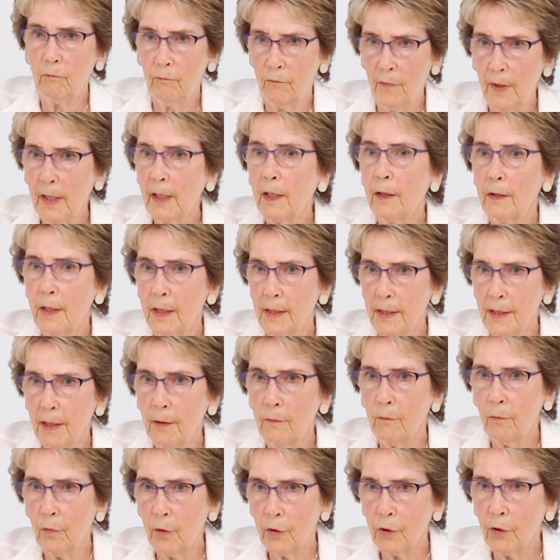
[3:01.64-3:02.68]
rigorous
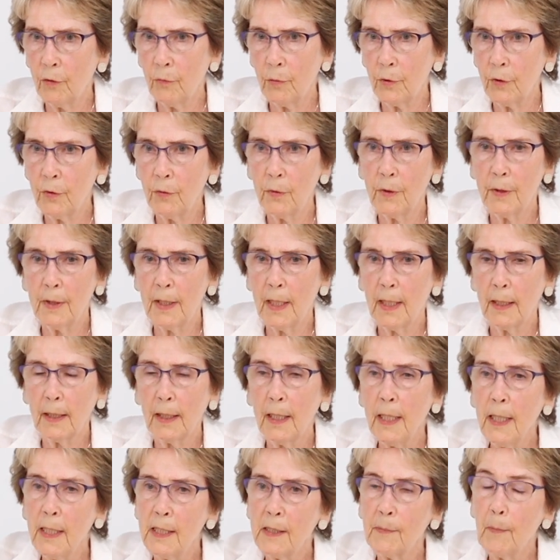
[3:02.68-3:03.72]
in what you would do in that
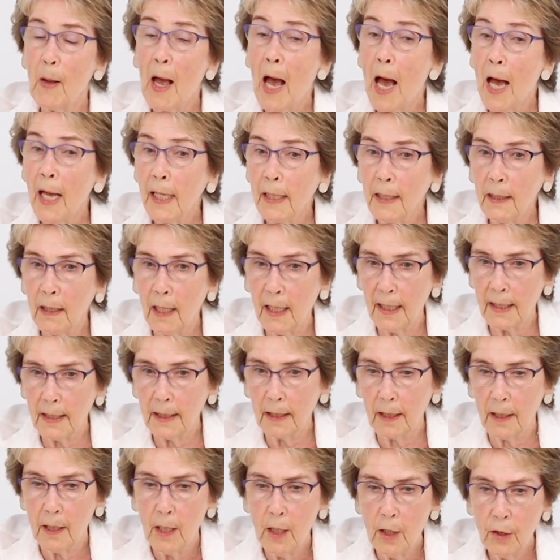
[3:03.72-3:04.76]
case, but I
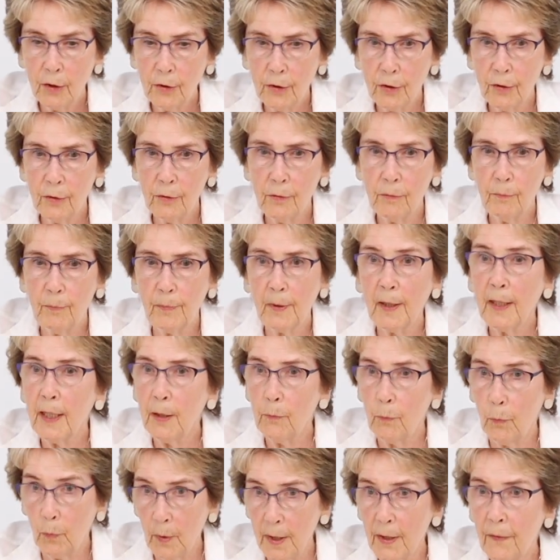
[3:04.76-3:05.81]
like to play
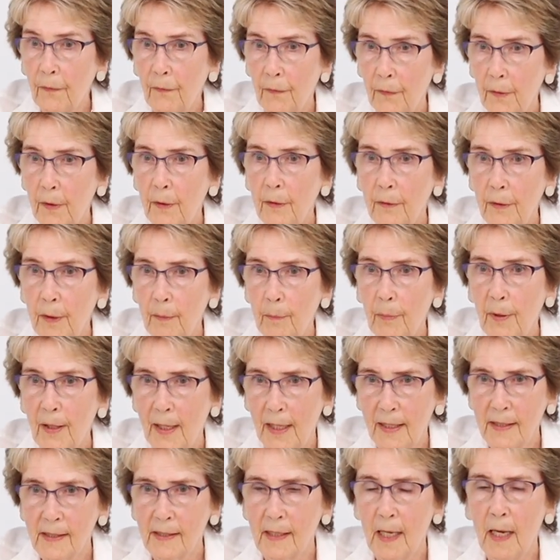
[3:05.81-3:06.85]
with the
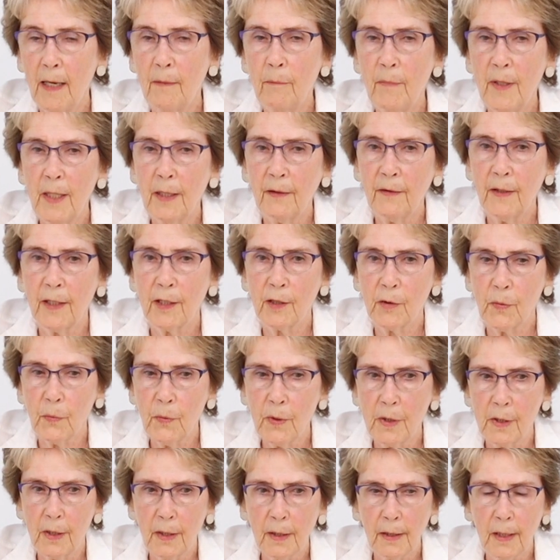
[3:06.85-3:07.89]
press and make things
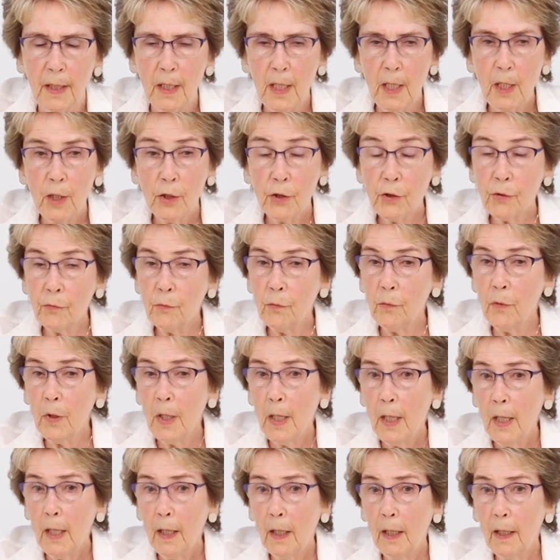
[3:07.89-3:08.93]
work. So
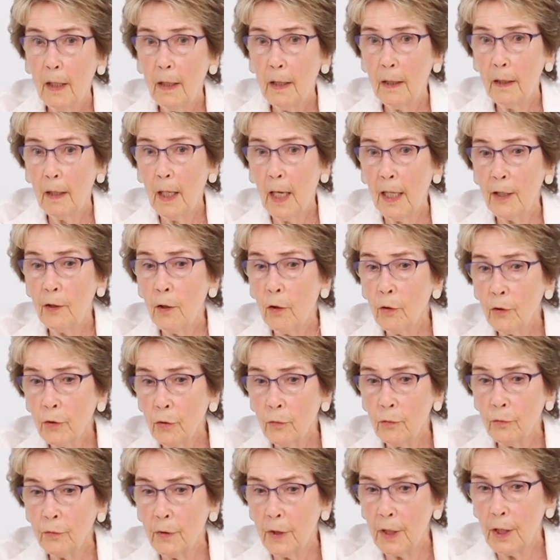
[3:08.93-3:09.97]
I not
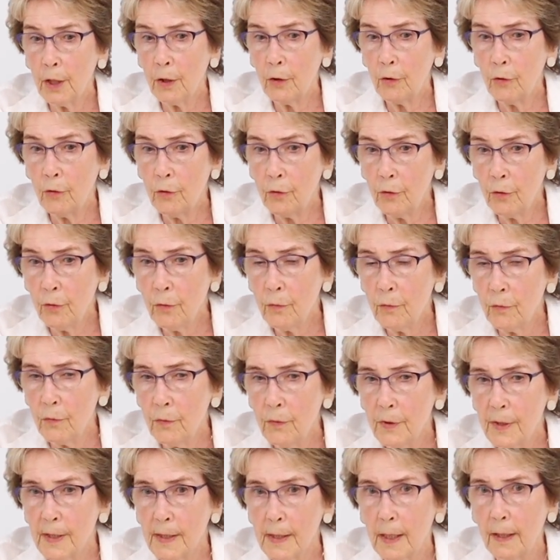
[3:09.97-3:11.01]
only
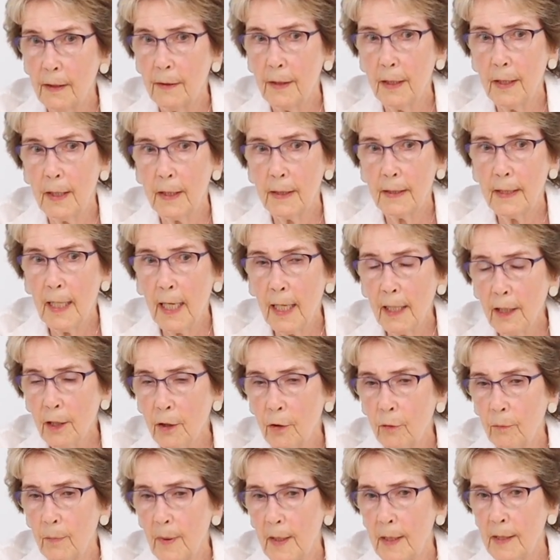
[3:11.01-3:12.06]
use the
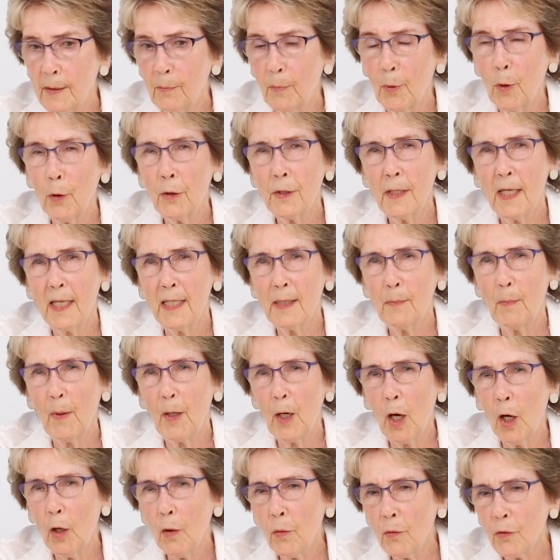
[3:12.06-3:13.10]
intaglio-based process,
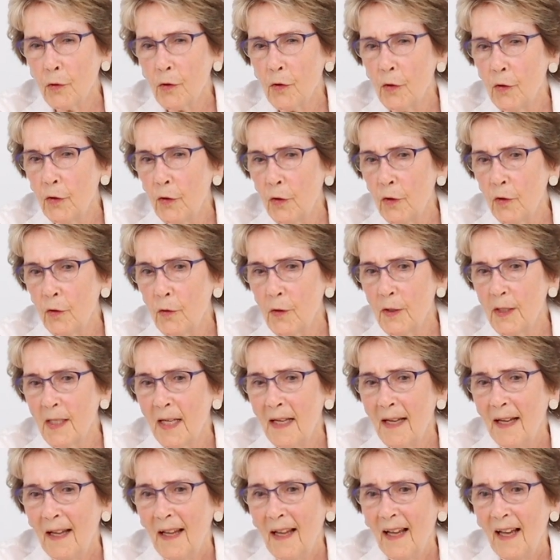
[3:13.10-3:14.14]
but I also use
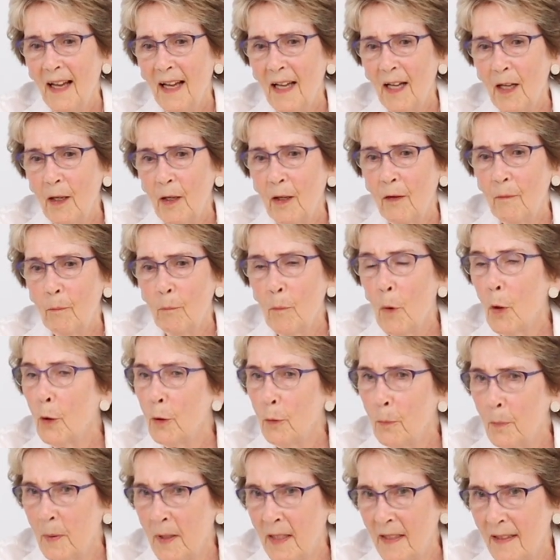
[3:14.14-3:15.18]

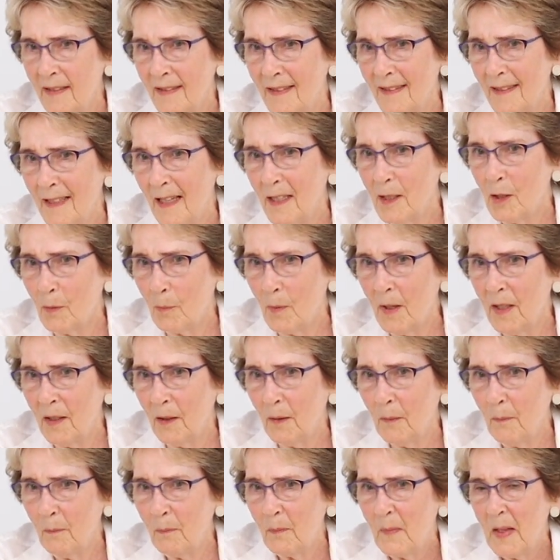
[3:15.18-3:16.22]
monoprint as
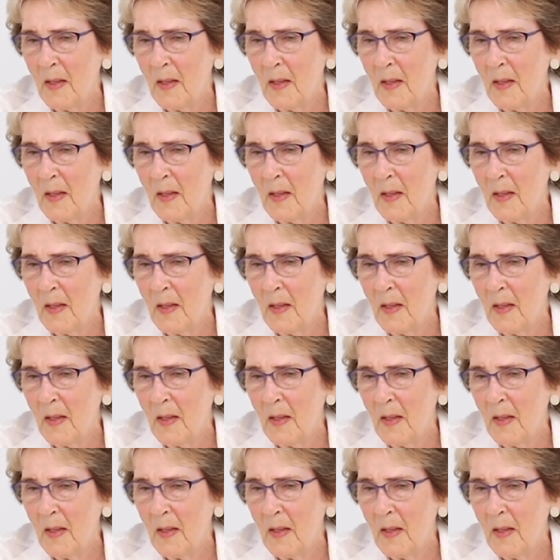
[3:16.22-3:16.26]
well.